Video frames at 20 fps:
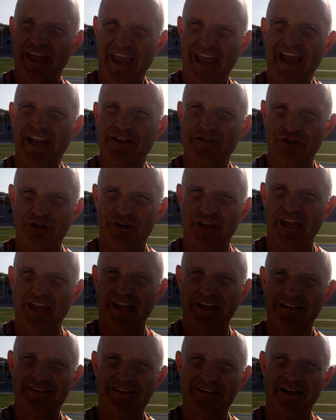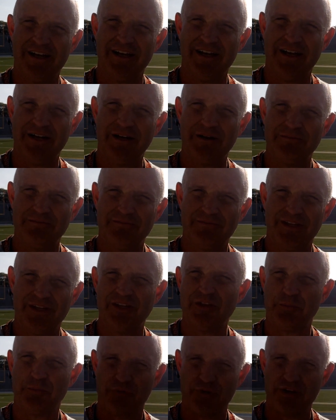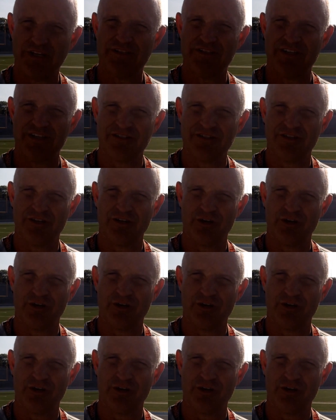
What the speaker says: as you get in the preseason.